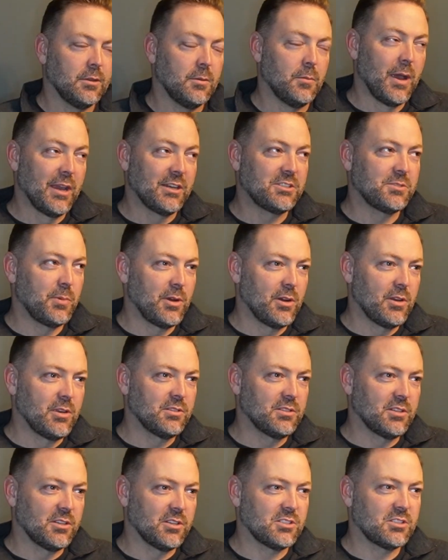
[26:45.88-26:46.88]
In my
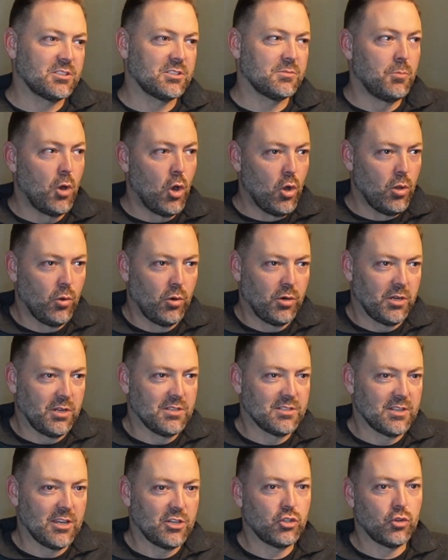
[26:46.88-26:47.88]
experience, in a small
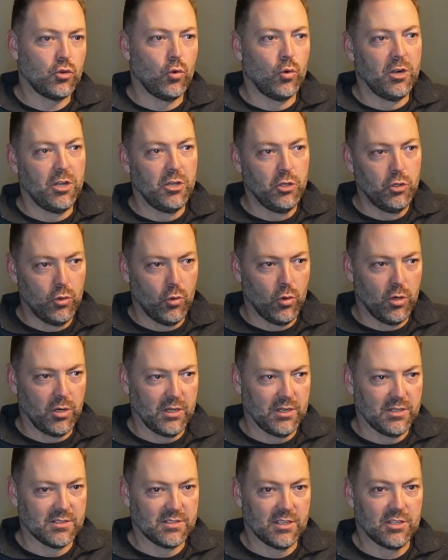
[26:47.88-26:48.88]
organization or a new
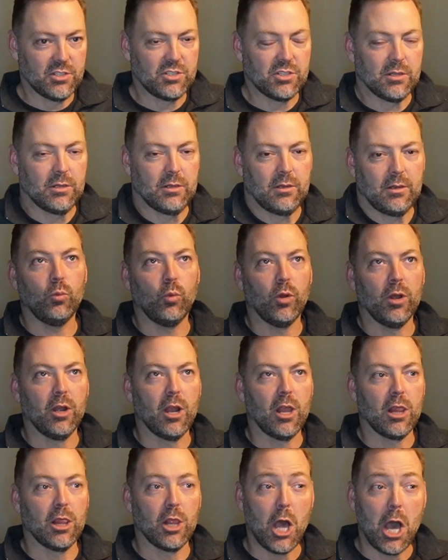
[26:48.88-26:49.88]
organization where
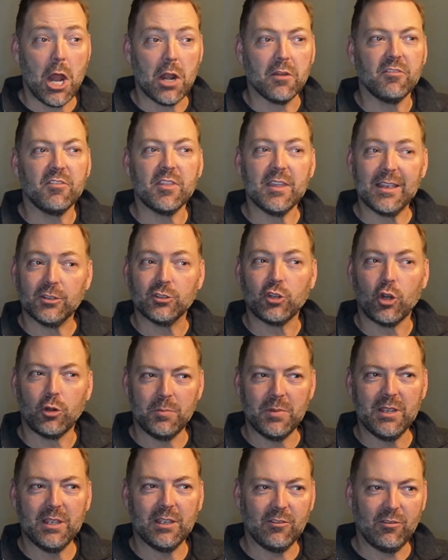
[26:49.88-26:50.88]
a lot of things are
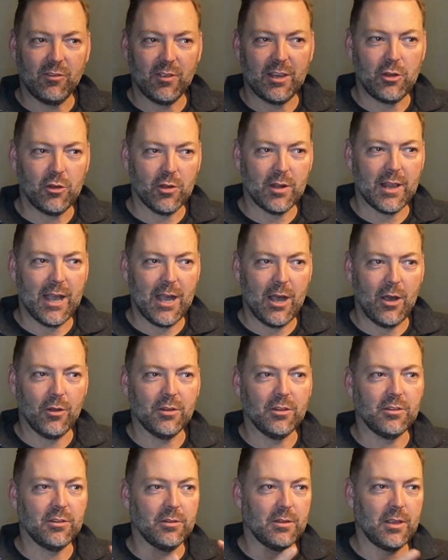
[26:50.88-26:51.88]
being figured out
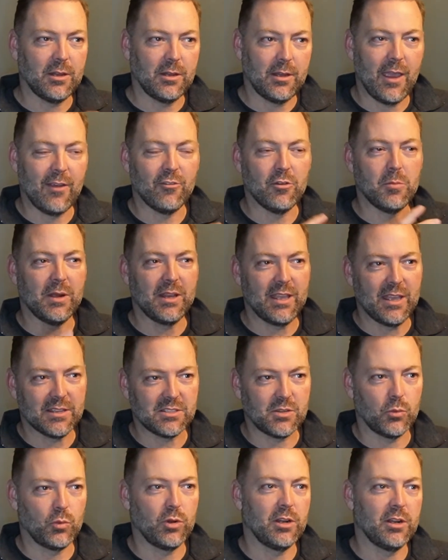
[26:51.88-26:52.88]
and everybody has
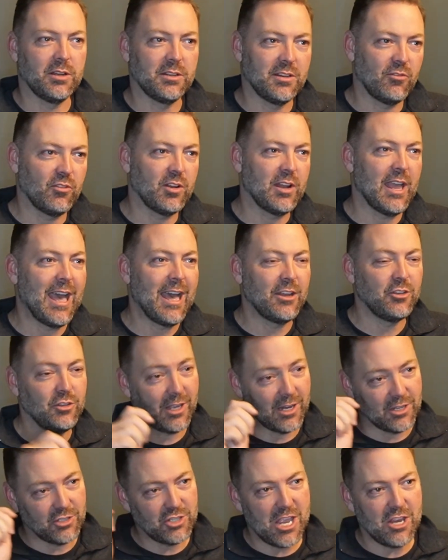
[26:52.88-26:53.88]
to wear a different hat and you got
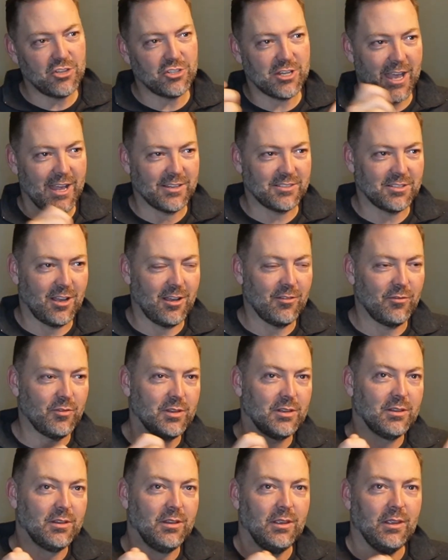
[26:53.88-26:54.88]
to change hats
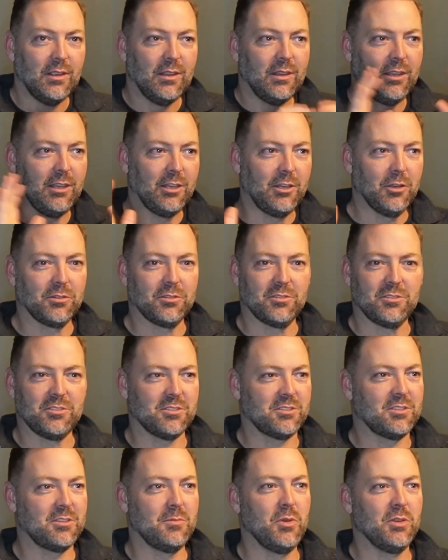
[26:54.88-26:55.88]
often, egos are
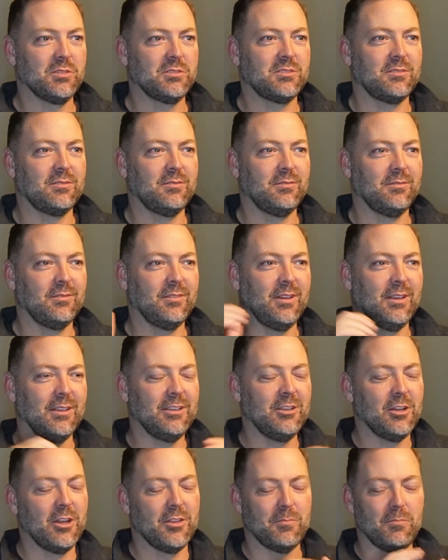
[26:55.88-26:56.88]
just the most,
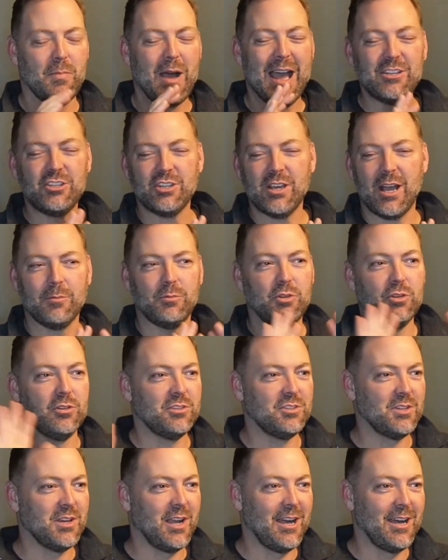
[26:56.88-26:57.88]
my job, your
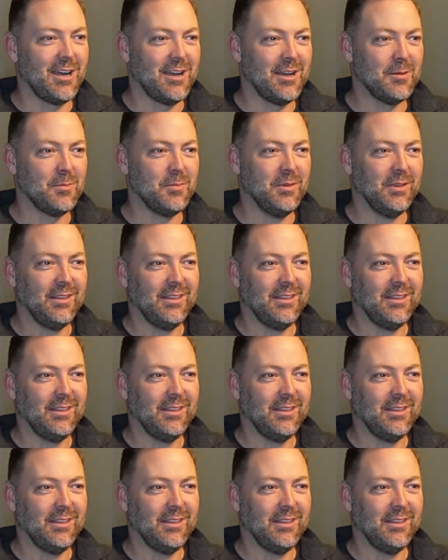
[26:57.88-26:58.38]
job,